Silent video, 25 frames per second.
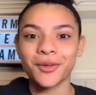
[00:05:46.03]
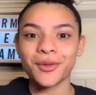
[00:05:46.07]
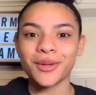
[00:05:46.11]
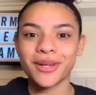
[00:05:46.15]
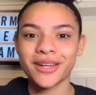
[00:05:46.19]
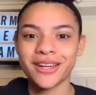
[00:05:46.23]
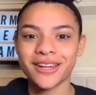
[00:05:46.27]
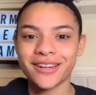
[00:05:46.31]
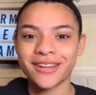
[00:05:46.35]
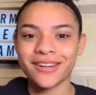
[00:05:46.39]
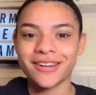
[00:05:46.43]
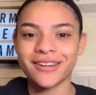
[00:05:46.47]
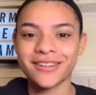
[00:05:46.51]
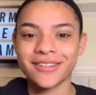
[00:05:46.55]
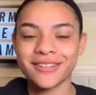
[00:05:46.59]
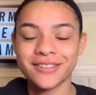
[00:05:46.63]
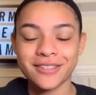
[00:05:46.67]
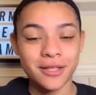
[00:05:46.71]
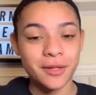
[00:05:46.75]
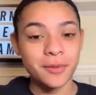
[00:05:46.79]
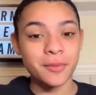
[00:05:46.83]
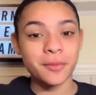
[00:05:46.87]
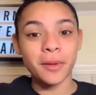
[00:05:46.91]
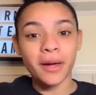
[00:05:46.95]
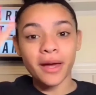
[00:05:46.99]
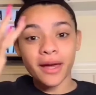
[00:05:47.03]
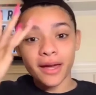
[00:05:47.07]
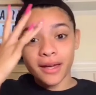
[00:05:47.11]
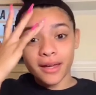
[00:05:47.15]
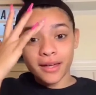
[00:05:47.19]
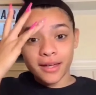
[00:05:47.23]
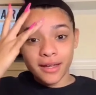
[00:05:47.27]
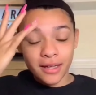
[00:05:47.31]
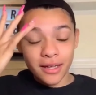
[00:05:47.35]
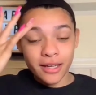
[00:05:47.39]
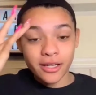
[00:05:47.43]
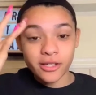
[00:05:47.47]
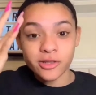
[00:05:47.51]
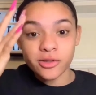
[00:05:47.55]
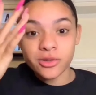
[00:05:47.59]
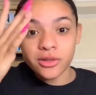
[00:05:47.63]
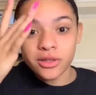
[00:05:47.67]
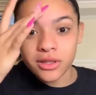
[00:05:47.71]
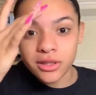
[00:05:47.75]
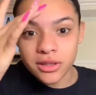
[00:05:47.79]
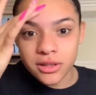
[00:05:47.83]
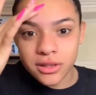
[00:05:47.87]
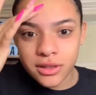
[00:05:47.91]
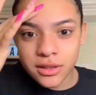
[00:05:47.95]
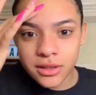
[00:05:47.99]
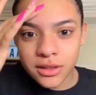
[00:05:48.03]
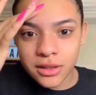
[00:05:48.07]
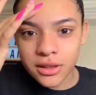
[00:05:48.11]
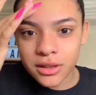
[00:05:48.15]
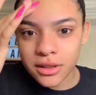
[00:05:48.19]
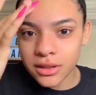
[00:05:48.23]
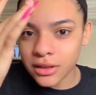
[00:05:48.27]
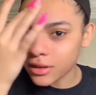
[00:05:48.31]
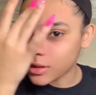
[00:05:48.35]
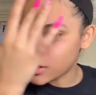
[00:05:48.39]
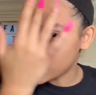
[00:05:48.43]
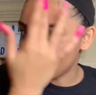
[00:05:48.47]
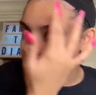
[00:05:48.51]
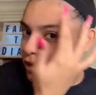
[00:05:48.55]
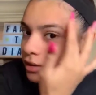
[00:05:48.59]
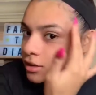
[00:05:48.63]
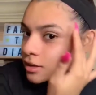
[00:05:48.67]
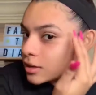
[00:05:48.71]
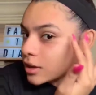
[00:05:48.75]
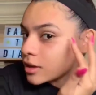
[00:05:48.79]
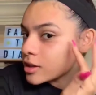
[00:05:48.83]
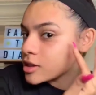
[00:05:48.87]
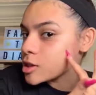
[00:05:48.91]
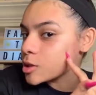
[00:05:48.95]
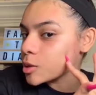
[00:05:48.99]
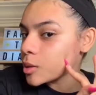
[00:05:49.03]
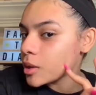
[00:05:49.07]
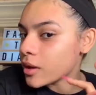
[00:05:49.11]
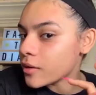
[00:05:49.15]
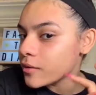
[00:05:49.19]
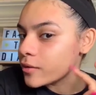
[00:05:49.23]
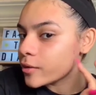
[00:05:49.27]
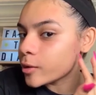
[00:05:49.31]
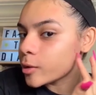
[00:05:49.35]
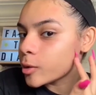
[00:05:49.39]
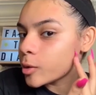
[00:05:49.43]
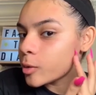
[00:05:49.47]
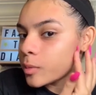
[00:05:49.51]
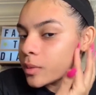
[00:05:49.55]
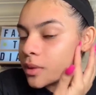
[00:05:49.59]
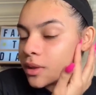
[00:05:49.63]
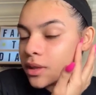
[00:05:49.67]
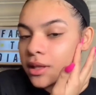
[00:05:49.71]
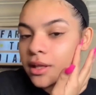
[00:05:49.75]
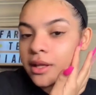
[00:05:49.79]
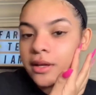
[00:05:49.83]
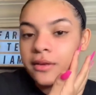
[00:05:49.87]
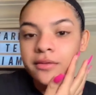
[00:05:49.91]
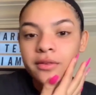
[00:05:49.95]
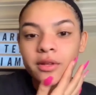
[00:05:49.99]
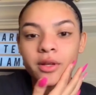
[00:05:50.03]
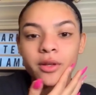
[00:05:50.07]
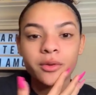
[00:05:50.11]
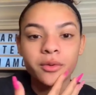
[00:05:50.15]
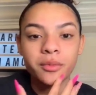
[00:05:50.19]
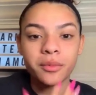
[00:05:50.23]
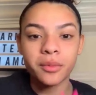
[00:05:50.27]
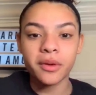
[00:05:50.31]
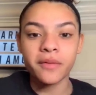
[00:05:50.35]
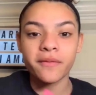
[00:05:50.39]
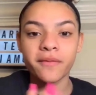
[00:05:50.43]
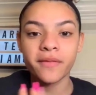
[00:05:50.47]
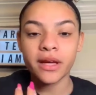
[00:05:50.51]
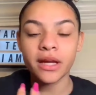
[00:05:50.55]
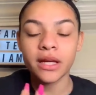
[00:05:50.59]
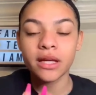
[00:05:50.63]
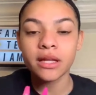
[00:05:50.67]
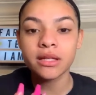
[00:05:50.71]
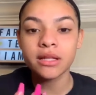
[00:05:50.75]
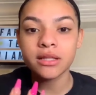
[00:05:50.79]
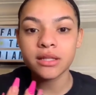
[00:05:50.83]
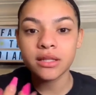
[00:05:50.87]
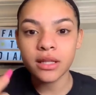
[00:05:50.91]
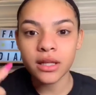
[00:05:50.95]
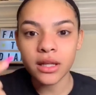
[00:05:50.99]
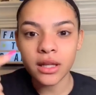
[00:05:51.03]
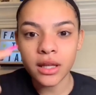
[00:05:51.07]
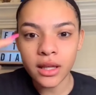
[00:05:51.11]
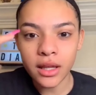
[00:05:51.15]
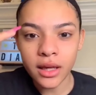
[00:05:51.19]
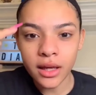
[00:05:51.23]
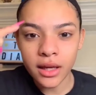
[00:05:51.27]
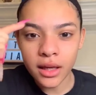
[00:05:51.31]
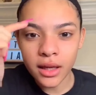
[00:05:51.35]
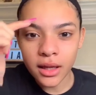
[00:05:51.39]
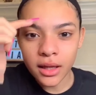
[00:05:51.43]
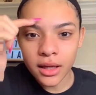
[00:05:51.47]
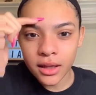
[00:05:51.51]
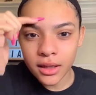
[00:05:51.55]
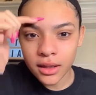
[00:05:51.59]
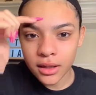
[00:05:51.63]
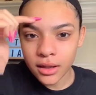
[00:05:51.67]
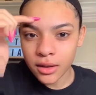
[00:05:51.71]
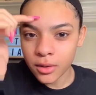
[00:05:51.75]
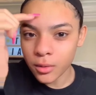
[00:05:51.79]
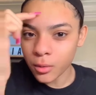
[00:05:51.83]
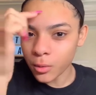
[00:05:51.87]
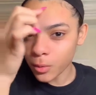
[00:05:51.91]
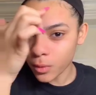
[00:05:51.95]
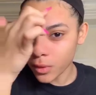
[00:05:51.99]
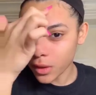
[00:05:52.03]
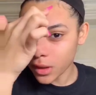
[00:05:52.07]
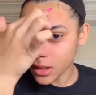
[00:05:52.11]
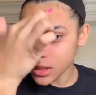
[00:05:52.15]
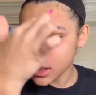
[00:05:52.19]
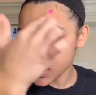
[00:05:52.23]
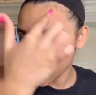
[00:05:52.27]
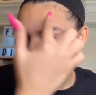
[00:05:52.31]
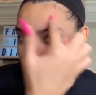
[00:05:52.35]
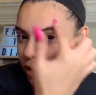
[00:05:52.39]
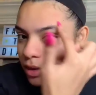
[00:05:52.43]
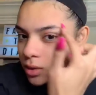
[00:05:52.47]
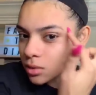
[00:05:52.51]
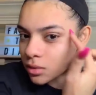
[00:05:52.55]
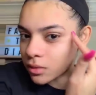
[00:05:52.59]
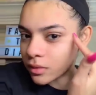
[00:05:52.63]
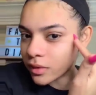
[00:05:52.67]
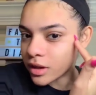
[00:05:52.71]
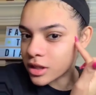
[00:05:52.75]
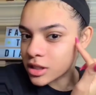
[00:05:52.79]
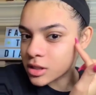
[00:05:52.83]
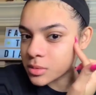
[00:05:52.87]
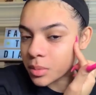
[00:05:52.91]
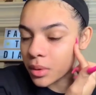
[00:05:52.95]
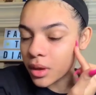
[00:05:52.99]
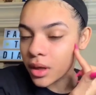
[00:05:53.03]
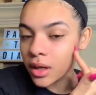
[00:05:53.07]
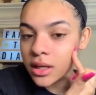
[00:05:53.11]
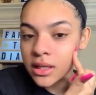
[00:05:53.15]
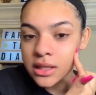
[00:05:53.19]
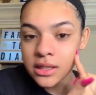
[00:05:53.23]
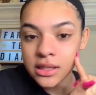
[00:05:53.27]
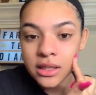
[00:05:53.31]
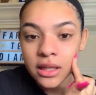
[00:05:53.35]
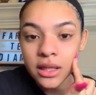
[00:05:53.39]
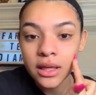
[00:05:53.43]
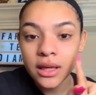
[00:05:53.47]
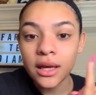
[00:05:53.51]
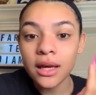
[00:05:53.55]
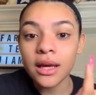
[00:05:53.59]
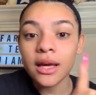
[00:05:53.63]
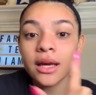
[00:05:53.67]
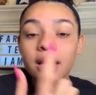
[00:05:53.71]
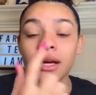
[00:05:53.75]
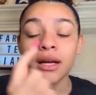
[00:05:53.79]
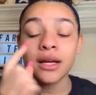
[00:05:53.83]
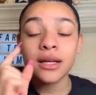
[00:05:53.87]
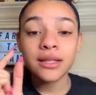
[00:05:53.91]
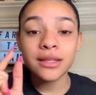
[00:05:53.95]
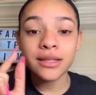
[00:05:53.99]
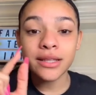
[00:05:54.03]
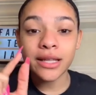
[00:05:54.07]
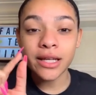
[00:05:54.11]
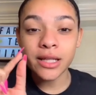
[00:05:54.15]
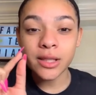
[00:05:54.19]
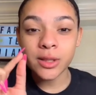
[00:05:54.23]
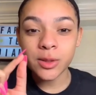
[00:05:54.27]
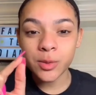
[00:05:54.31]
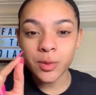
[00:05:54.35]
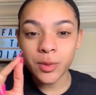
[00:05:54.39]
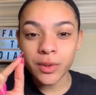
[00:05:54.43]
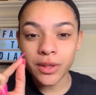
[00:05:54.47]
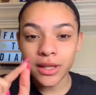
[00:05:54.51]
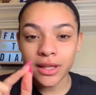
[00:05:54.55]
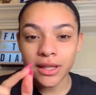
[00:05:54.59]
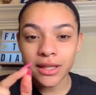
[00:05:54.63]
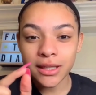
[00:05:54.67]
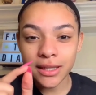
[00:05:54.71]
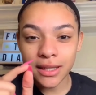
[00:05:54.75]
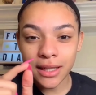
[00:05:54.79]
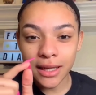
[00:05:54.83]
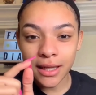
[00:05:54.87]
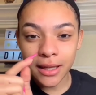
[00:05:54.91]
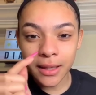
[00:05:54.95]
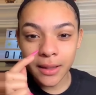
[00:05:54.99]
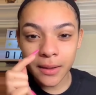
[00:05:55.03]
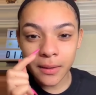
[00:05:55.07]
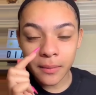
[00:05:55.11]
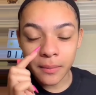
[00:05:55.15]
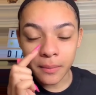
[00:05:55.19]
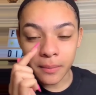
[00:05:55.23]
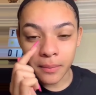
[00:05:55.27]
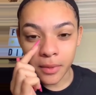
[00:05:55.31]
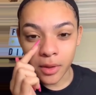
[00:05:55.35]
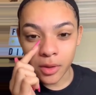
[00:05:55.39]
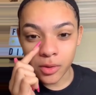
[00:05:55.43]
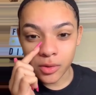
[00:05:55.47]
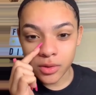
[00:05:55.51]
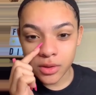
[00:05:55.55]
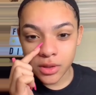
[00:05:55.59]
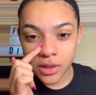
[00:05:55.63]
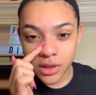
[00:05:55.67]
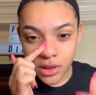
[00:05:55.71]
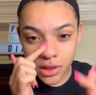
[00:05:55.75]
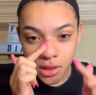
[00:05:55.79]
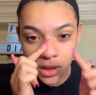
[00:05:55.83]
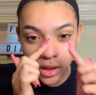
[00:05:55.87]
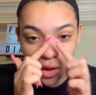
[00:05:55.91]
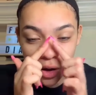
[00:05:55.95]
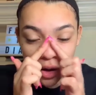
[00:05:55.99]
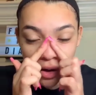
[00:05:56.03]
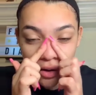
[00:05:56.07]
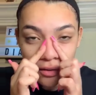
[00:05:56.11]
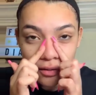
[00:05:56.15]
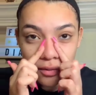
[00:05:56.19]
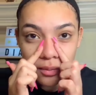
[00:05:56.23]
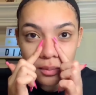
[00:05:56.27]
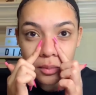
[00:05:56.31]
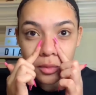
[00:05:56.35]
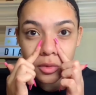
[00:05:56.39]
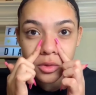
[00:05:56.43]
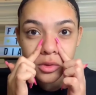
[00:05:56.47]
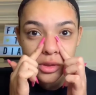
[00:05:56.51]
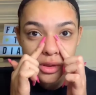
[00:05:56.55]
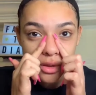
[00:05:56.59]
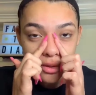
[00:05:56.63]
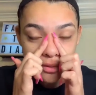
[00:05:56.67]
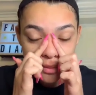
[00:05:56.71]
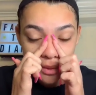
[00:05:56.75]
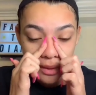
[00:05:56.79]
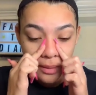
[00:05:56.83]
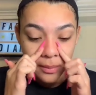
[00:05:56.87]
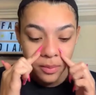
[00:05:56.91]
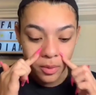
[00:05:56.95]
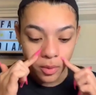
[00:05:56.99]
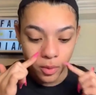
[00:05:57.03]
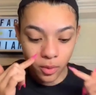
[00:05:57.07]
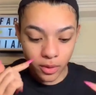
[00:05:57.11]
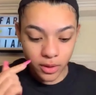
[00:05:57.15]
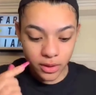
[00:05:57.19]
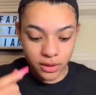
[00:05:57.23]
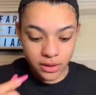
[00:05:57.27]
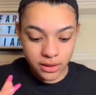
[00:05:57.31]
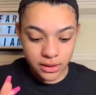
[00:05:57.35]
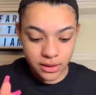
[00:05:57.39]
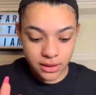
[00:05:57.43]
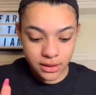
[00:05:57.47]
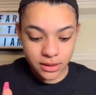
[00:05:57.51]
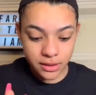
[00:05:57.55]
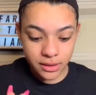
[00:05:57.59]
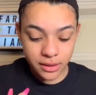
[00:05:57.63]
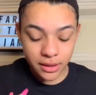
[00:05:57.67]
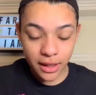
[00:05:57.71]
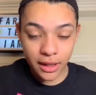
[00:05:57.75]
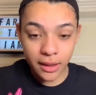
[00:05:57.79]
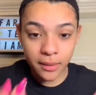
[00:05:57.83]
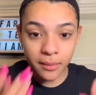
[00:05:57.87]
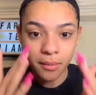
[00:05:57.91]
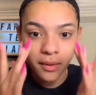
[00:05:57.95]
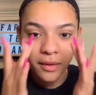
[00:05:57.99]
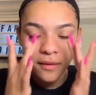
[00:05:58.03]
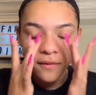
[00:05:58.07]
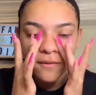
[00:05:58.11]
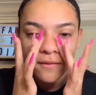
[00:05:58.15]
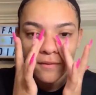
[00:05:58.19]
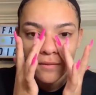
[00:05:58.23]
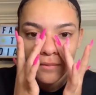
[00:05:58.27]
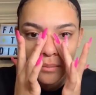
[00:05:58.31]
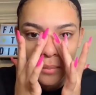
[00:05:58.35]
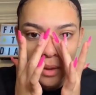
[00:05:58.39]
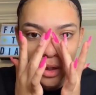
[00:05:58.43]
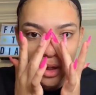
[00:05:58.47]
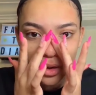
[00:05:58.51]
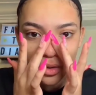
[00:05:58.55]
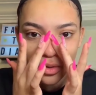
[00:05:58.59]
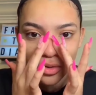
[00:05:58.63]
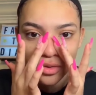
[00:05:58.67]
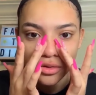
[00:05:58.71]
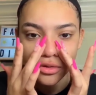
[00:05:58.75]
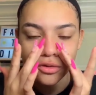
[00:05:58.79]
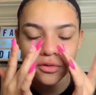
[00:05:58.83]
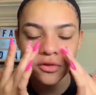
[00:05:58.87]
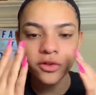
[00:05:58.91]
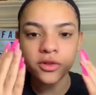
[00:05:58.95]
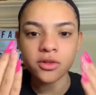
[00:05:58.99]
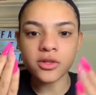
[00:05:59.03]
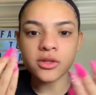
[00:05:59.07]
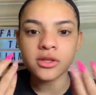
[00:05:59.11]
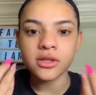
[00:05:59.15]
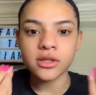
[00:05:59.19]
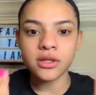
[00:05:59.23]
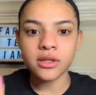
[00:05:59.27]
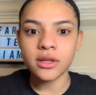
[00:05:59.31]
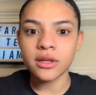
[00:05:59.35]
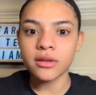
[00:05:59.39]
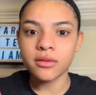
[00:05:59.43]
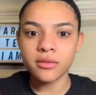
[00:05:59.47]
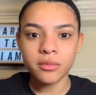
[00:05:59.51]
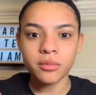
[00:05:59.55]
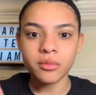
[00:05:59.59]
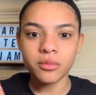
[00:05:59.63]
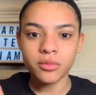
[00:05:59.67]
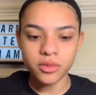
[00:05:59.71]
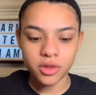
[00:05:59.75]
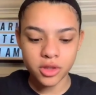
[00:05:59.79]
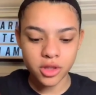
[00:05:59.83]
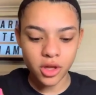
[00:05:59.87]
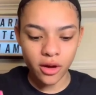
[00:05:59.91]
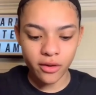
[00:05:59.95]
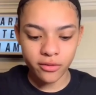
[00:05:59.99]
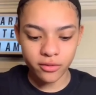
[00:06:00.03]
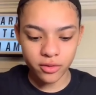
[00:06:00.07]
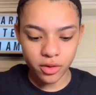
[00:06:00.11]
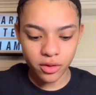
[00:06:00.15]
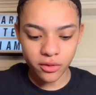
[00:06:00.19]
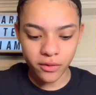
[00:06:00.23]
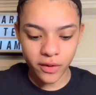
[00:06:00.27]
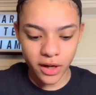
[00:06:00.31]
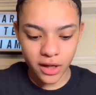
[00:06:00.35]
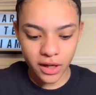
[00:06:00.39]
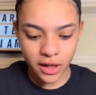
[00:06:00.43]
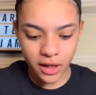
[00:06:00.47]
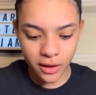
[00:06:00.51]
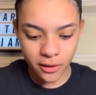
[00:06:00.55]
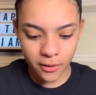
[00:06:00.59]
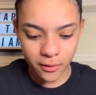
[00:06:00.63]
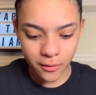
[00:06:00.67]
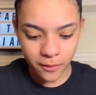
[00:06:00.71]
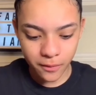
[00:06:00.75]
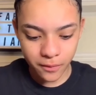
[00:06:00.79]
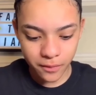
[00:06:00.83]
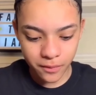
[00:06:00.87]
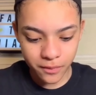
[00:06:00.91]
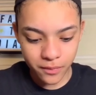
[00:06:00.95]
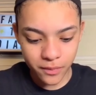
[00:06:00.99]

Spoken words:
Okay guys, I'm back. As you can see, I still have a little bit left all over my face, and like where it's like the red spots, that's where it like most took off most of my pores. Like my nose feels softer right now.